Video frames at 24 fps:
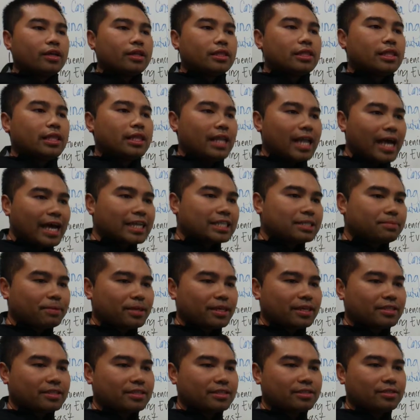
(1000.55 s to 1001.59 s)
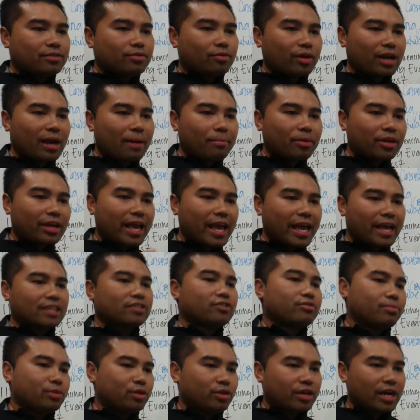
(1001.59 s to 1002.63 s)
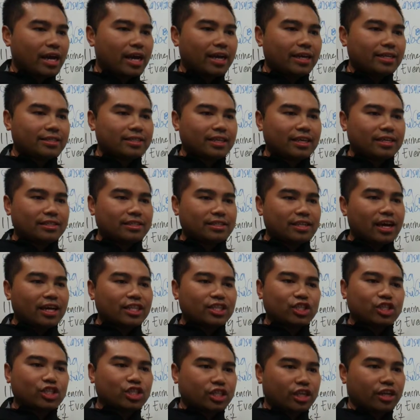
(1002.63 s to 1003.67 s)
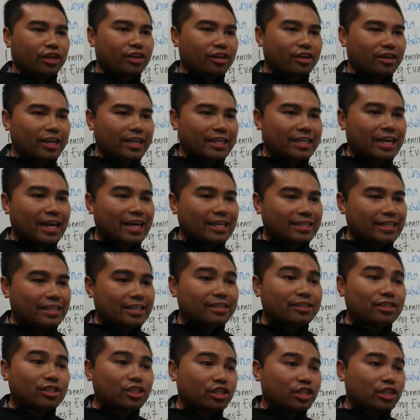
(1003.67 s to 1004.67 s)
the last piece, what I'm gonna ask from you guys is not to share any ideas.